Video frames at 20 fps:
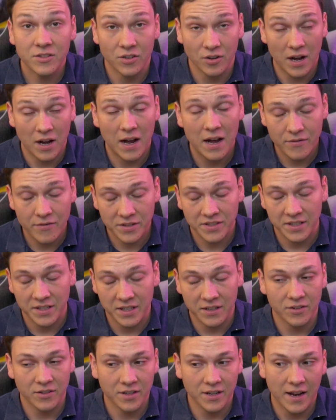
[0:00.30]
So I have a
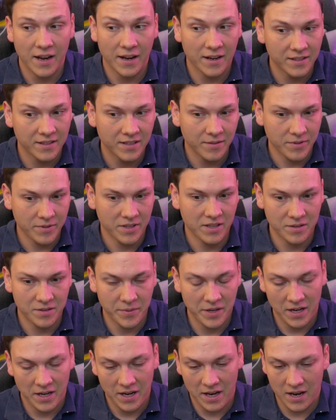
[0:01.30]
secret, and it's something
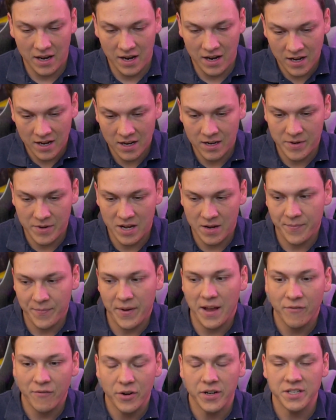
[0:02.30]
that's been eating me
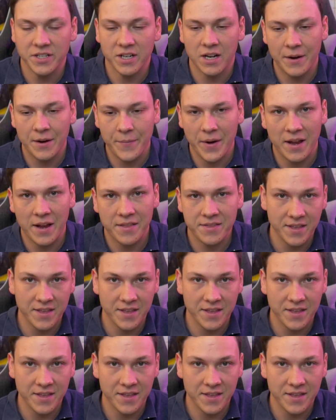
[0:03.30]
up every time I